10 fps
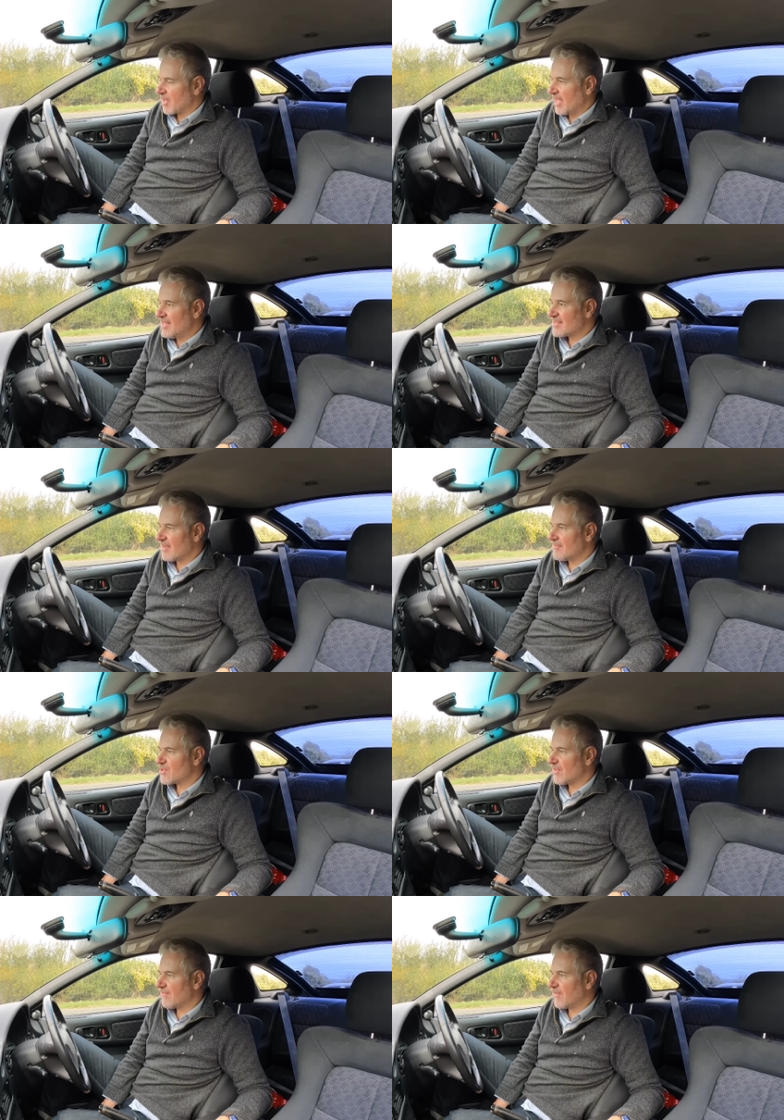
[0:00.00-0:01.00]
In
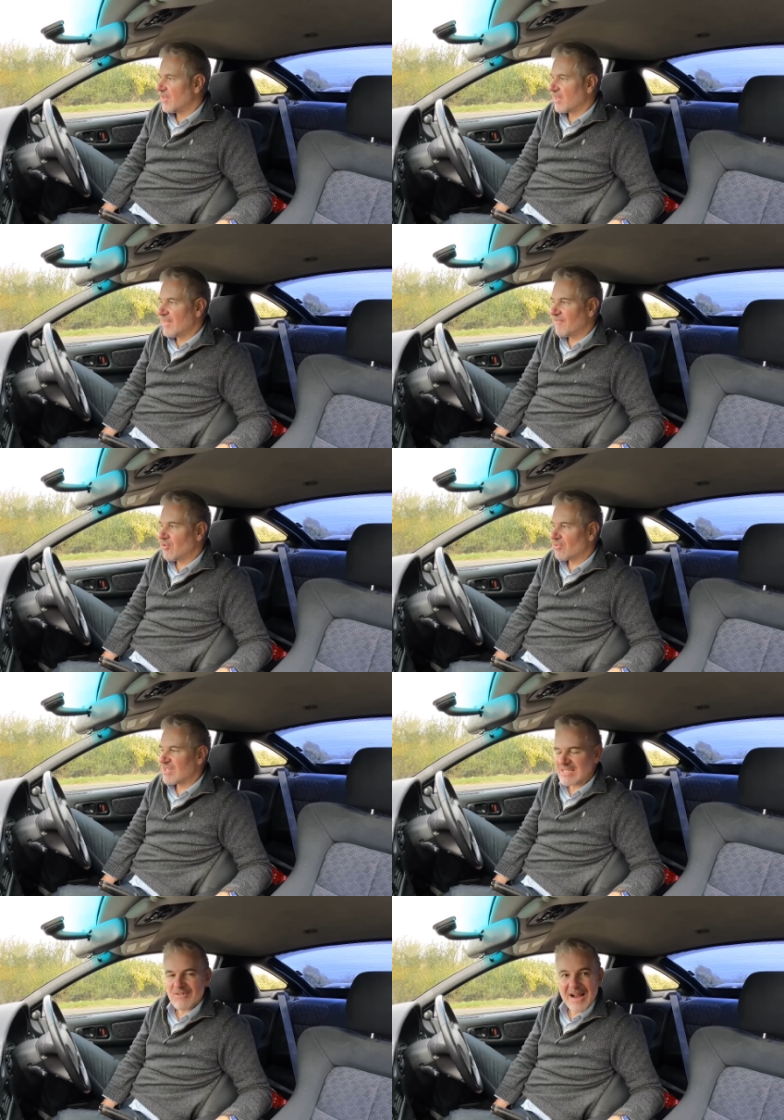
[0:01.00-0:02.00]
terms of, you know, if you're
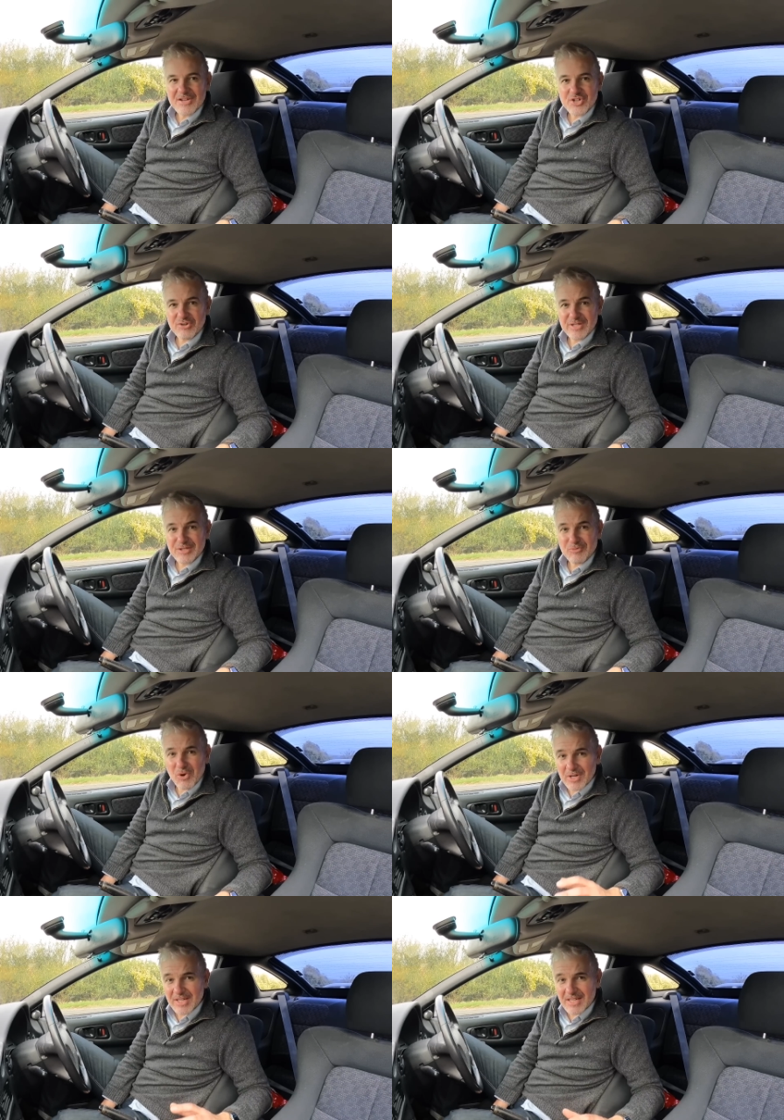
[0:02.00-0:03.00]
a scratcher and you
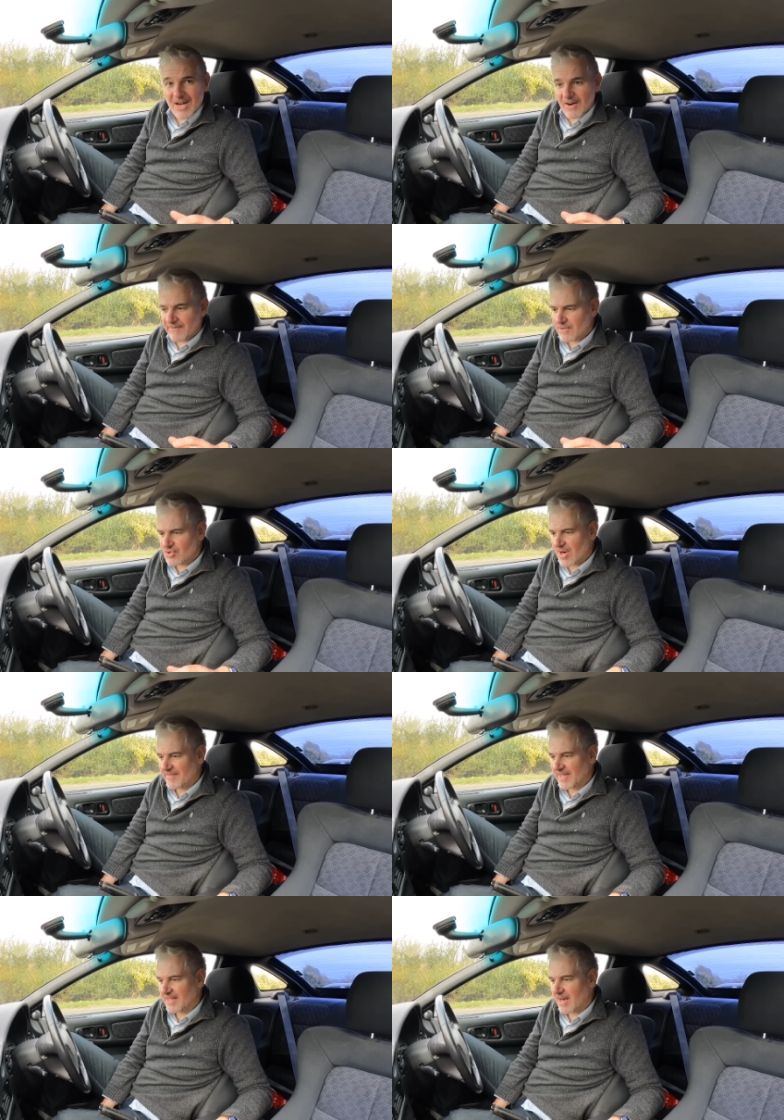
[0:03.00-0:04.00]
want a car for
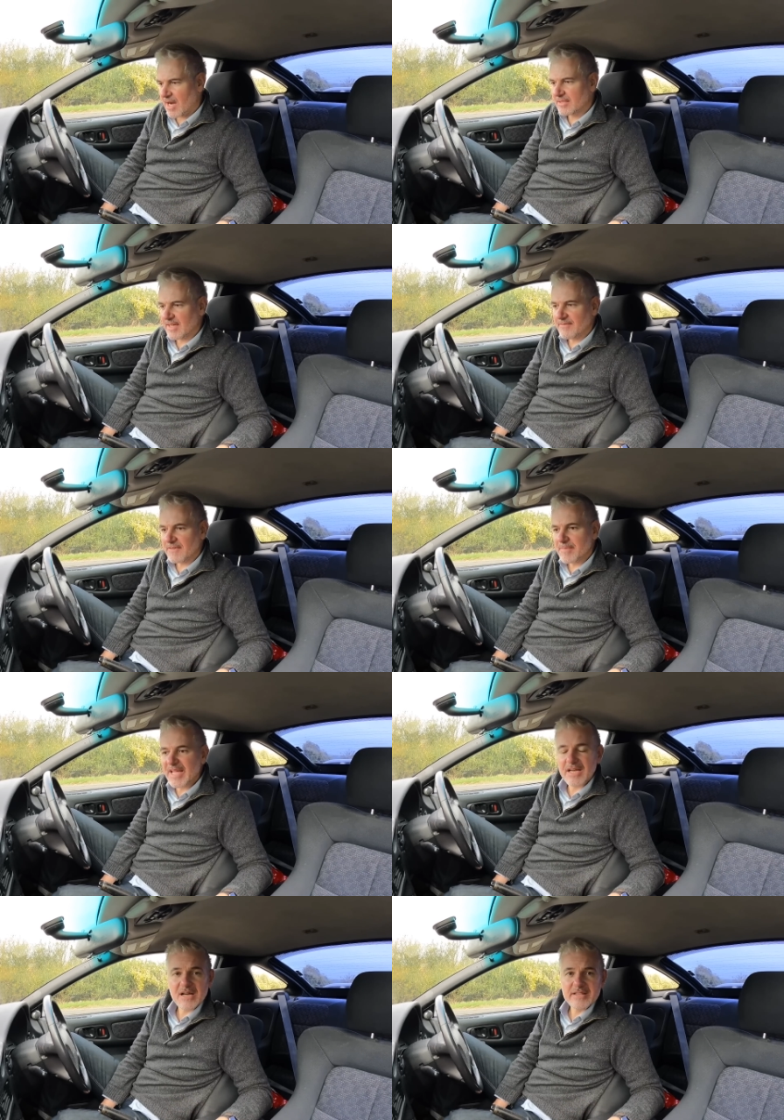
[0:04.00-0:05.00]
driving hard, then for
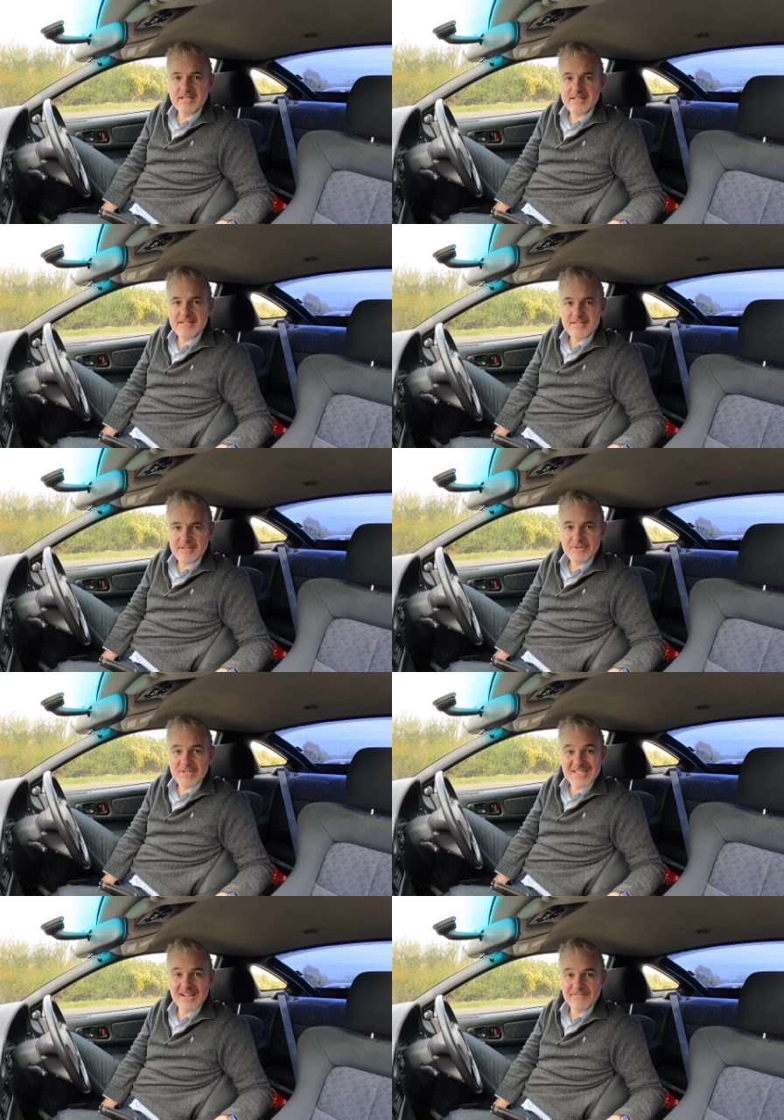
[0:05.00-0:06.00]
me, an R32
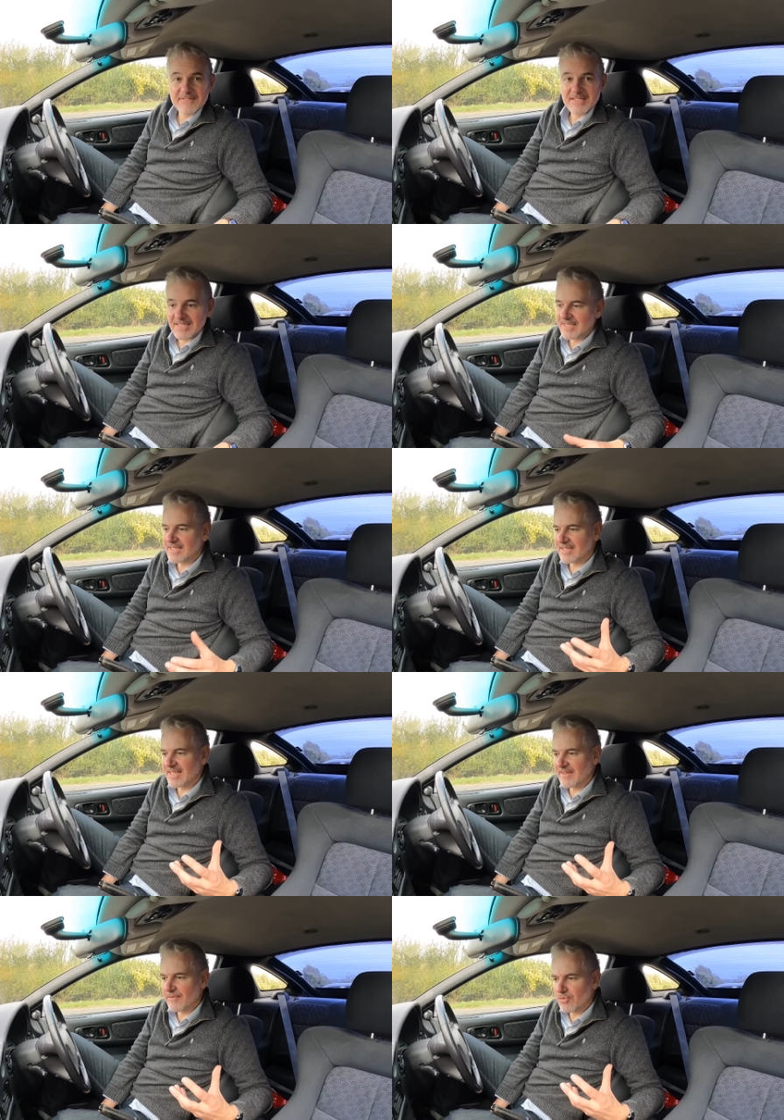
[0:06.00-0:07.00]
is definitely going to
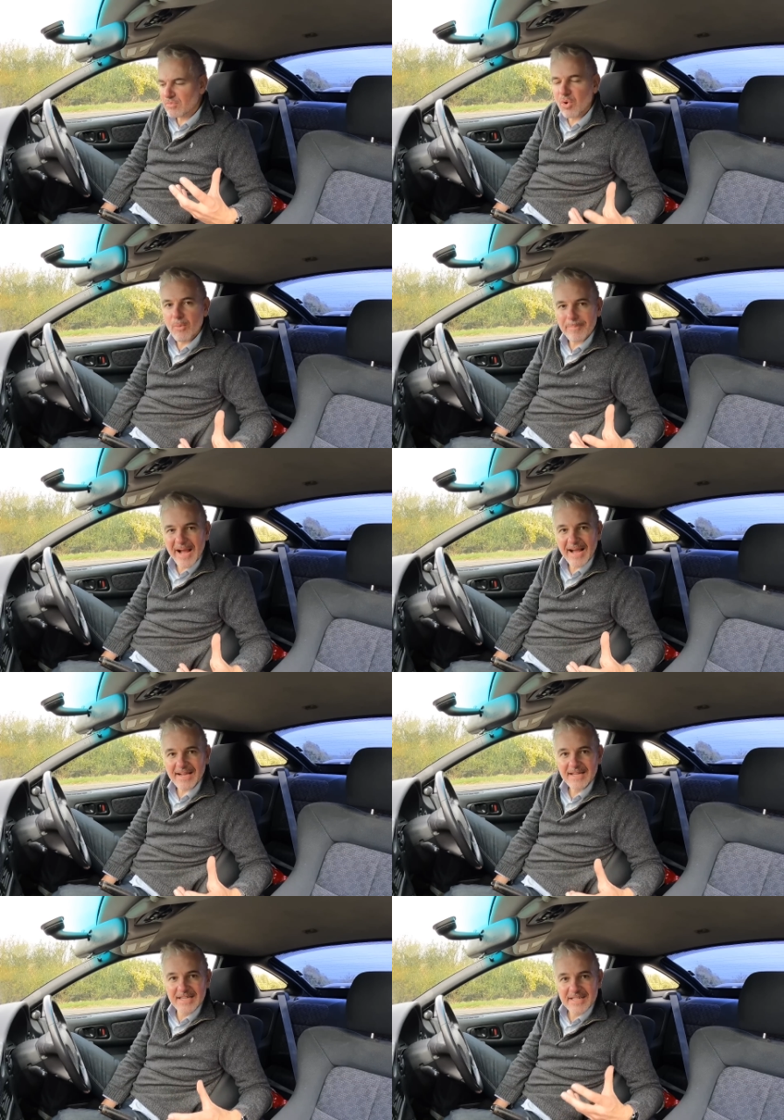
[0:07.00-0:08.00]
give you more
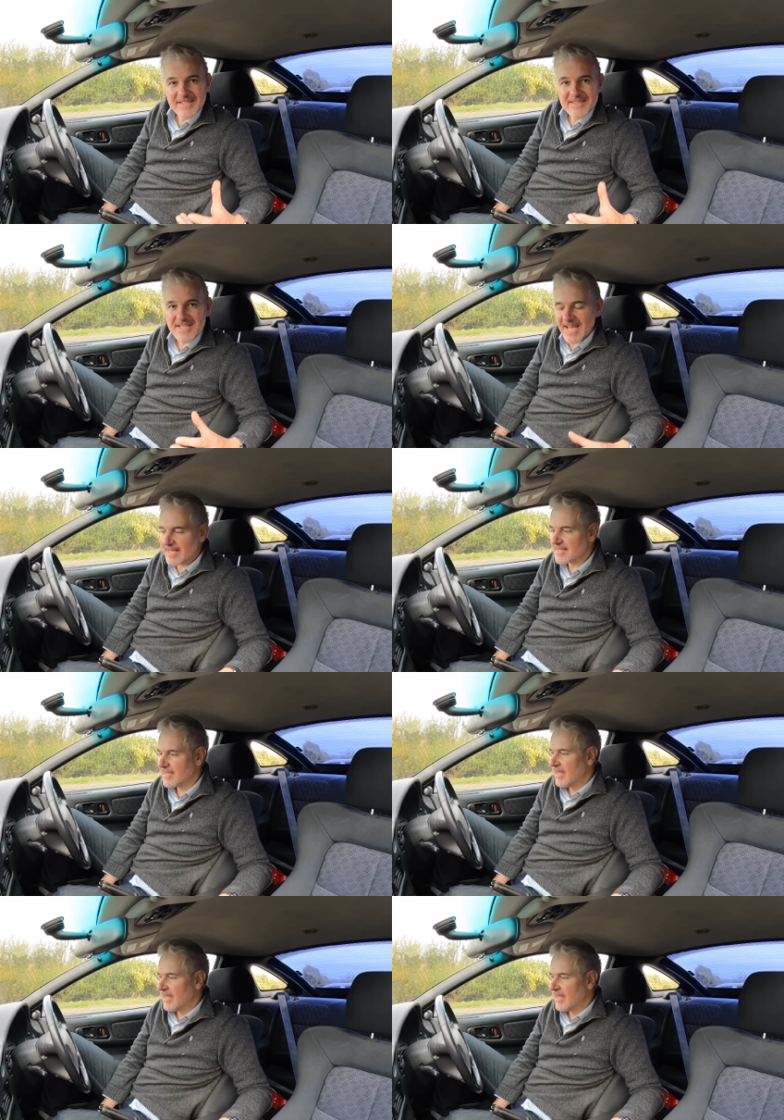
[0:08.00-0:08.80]
back than this.